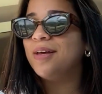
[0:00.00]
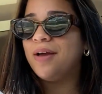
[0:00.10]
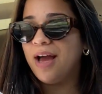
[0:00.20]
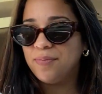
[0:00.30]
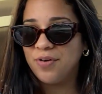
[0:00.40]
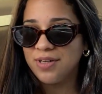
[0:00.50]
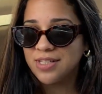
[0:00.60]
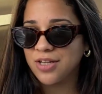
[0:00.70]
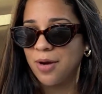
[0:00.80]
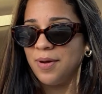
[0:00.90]
I'm going to
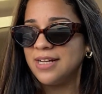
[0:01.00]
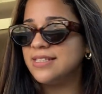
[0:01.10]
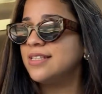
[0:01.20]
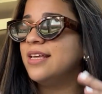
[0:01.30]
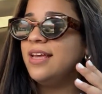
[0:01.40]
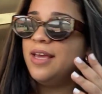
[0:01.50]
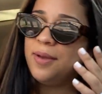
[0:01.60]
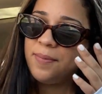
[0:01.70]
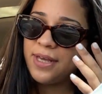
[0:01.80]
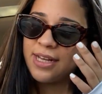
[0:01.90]
Starbucks
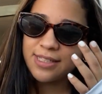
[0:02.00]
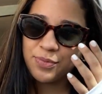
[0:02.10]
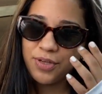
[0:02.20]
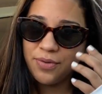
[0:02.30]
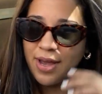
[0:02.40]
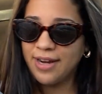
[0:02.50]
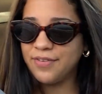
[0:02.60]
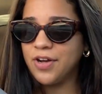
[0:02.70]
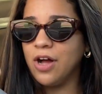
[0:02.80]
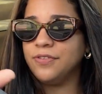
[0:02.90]
because we ran out of
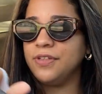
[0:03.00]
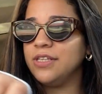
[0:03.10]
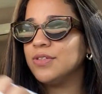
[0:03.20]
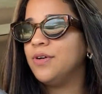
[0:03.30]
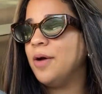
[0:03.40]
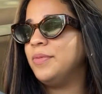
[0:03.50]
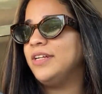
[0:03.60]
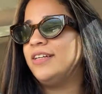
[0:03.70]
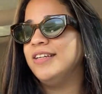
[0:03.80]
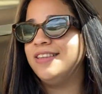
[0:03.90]
coffee. So
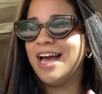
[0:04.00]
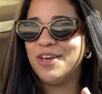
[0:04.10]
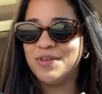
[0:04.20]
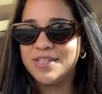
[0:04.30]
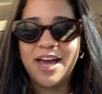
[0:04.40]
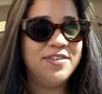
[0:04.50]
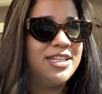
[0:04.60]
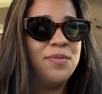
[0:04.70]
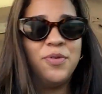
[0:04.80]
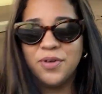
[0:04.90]
every
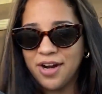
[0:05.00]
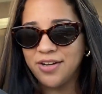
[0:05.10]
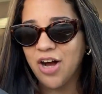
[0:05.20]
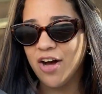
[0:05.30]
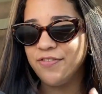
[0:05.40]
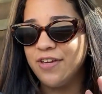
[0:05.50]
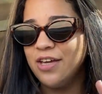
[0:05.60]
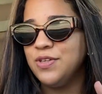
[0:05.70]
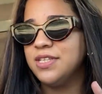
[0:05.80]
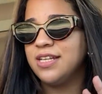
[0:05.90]
time we run out of coffee, I
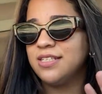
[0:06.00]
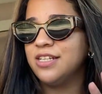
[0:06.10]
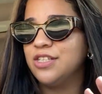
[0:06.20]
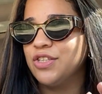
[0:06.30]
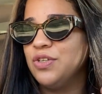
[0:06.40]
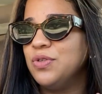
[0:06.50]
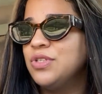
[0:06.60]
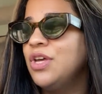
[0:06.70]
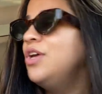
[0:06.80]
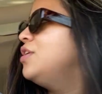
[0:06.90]
use it as an excuse
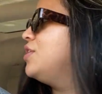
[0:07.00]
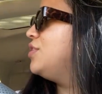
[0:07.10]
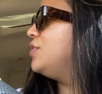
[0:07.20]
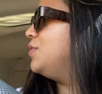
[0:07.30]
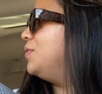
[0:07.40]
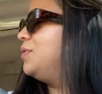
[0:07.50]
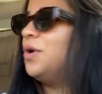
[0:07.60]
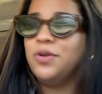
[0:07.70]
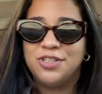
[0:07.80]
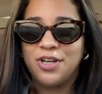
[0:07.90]
to go
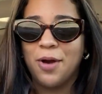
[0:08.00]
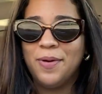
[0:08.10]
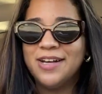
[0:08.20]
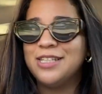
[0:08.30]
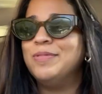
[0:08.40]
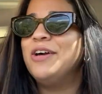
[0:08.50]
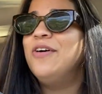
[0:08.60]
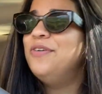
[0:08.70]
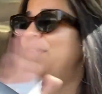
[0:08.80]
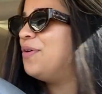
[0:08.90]
to Starbucks. I'm like,
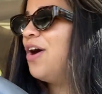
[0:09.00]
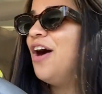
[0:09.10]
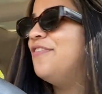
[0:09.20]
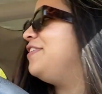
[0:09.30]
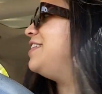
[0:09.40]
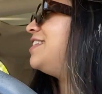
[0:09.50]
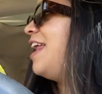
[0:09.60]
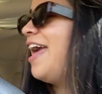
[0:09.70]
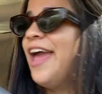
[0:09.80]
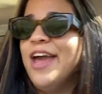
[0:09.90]
oh, no coffee
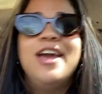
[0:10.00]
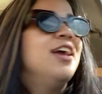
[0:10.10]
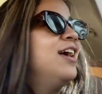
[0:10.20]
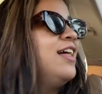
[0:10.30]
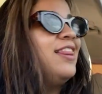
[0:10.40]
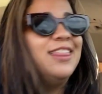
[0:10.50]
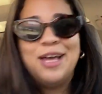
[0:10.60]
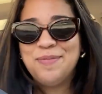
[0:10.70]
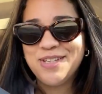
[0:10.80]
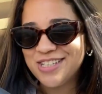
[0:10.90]
today. Let
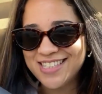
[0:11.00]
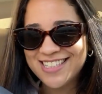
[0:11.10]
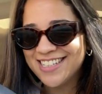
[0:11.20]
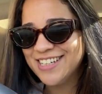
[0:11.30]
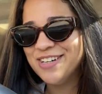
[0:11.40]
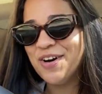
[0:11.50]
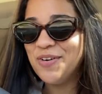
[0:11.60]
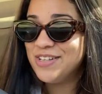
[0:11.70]
me just go to